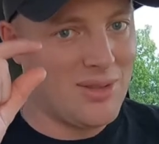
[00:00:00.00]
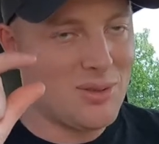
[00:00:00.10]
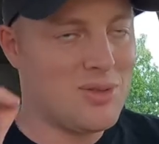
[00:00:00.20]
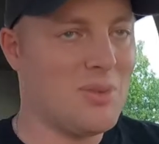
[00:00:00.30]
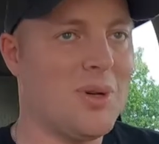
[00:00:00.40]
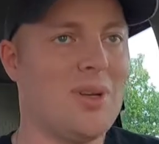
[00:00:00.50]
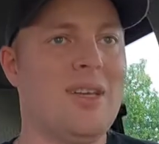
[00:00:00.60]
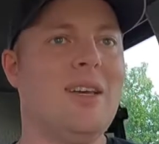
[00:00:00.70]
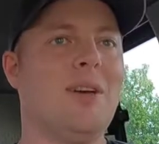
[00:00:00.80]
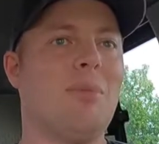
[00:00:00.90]
so small,
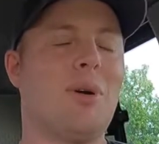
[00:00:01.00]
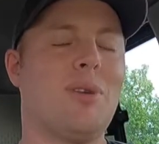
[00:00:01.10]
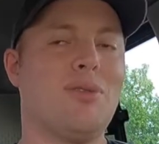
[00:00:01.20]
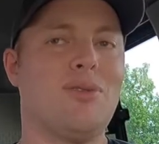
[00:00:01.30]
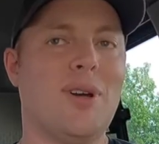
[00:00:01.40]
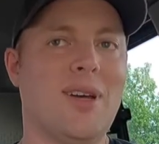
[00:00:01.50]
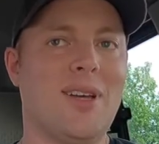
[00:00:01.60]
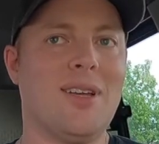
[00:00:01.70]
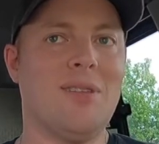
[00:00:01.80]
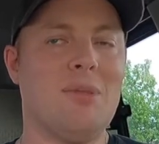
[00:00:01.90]
part of
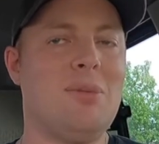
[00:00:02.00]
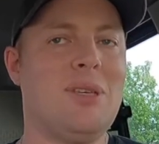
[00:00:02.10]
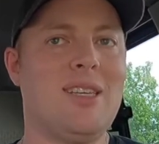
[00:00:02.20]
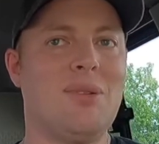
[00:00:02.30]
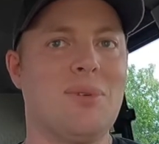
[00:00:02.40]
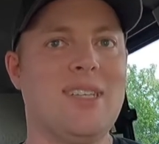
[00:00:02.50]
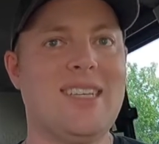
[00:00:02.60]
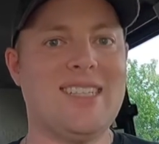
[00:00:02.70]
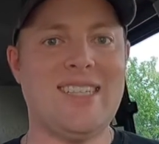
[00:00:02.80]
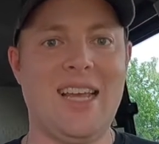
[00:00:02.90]
me being really
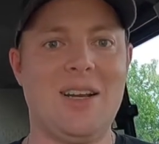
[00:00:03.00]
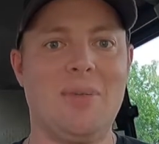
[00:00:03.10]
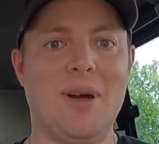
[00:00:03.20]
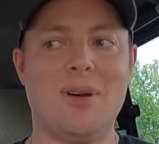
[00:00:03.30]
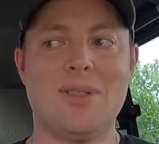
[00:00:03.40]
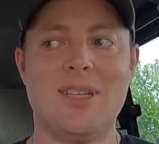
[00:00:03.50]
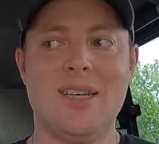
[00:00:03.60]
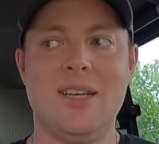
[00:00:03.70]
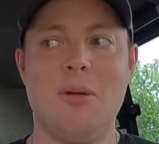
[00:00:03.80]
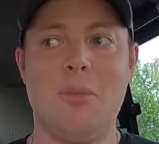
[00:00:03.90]
excited about
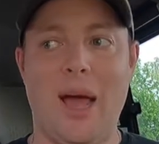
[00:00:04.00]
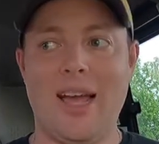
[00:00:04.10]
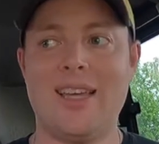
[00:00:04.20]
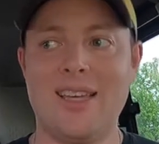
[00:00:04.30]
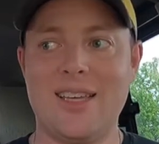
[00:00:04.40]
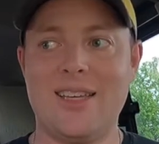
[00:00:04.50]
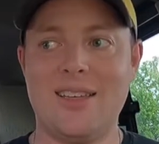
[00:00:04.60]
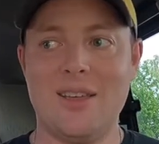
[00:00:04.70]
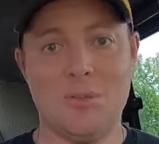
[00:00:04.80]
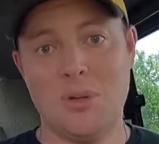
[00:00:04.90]
backing
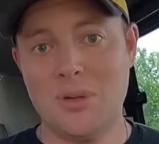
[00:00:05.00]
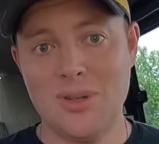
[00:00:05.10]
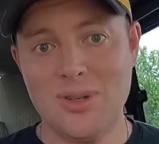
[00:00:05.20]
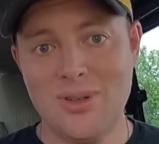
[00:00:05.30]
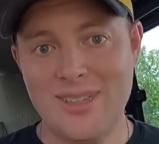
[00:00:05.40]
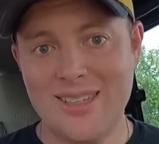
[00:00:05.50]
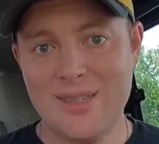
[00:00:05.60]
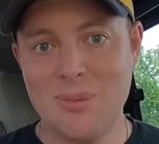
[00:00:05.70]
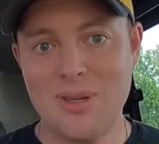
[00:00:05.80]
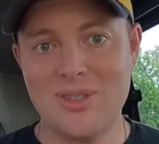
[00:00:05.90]
Imperial,
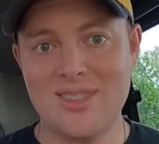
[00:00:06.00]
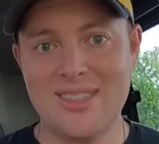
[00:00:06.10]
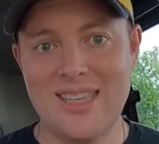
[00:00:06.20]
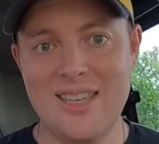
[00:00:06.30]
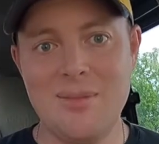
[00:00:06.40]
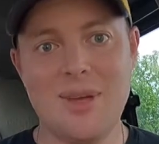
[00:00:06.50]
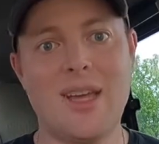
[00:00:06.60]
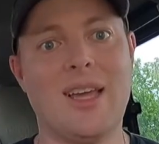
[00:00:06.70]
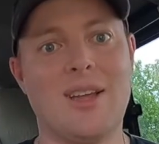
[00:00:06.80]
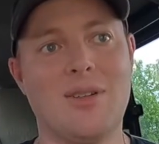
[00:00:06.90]
Spells and Steam,
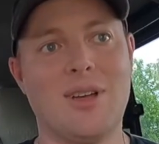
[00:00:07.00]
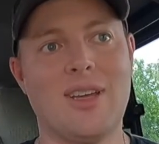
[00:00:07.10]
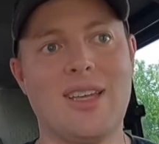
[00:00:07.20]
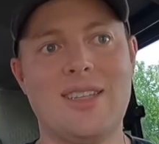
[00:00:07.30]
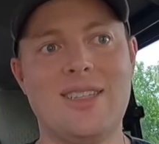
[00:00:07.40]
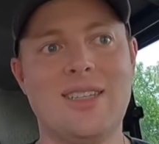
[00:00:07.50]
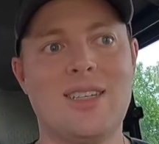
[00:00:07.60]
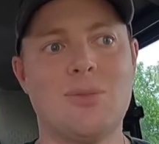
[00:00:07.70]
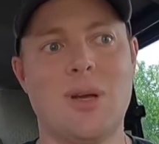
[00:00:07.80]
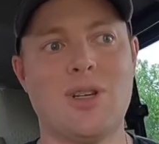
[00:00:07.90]
and getting the
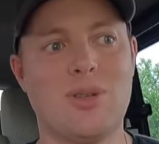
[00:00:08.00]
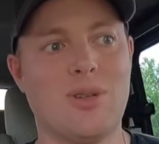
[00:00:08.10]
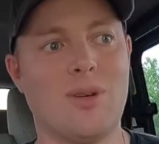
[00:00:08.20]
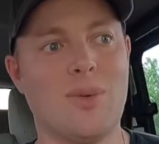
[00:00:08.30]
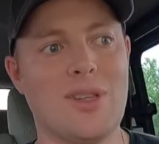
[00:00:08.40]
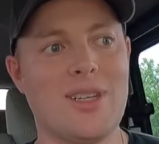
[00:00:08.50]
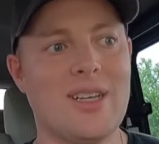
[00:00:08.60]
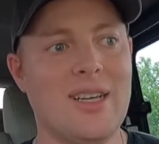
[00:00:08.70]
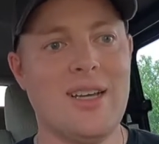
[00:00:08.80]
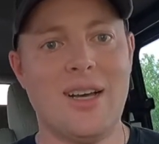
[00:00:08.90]
expansion along with it,
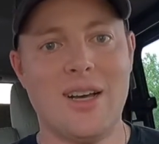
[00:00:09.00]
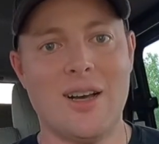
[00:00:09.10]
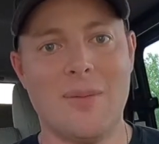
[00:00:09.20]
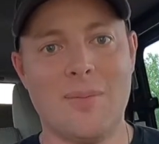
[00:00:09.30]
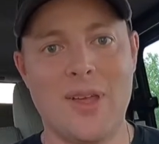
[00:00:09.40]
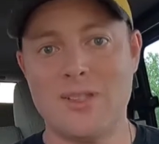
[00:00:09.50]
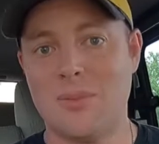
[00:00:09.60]
As